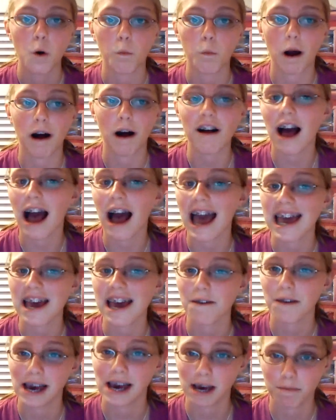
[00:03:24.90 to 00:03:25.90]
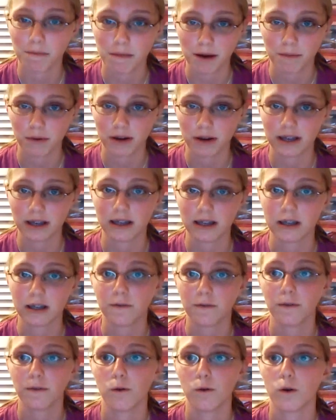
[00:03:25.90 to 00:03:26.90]
Well, I have had my braces
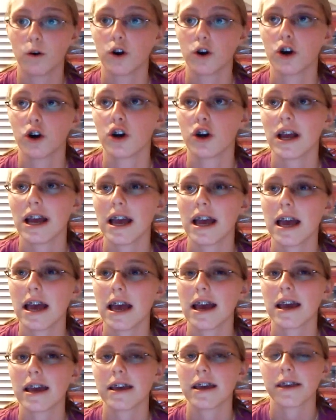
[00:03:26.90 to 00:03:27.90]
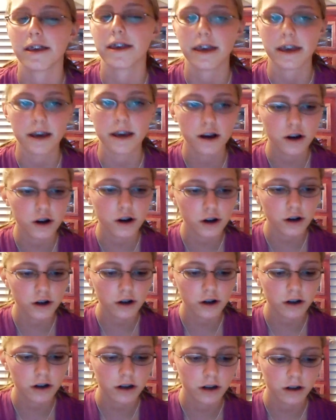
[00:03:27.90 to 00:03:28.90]
for a year